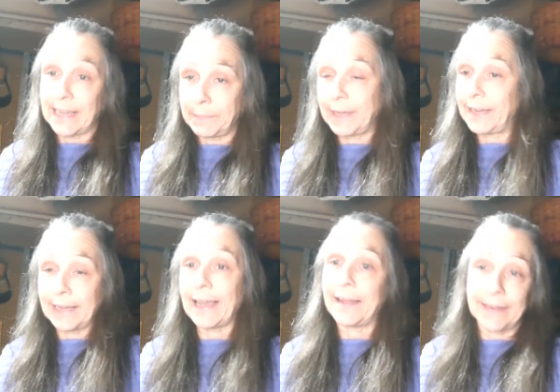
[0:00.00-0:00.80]
I mean,
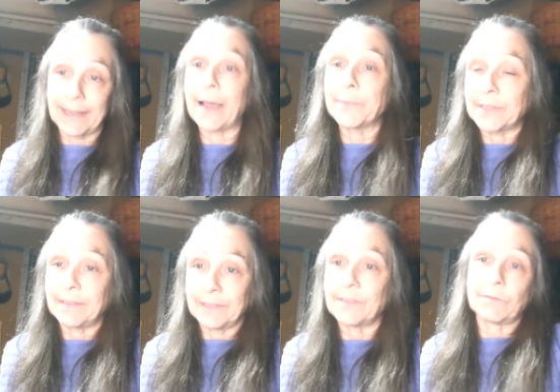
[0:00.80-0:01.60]
again, it comes
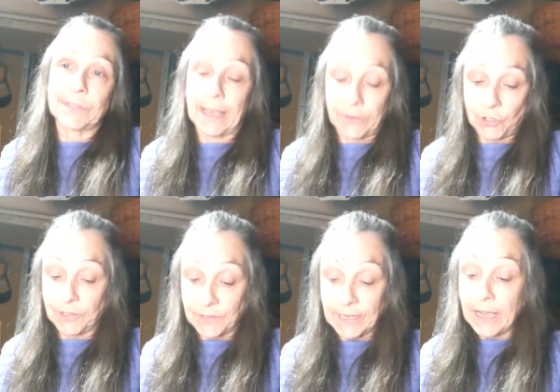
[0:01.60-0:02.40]
in
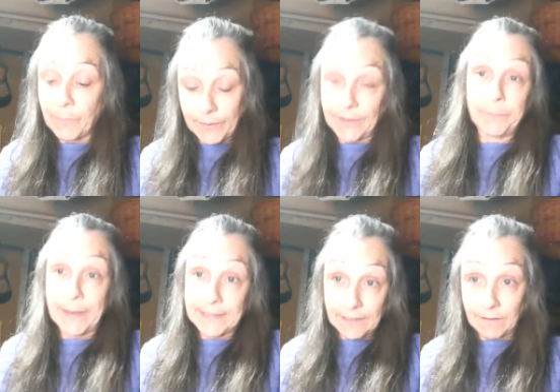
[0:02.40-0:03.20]
sections, but they're
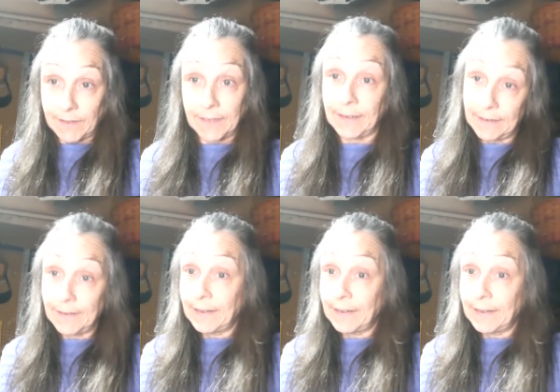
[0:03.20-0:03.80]
basically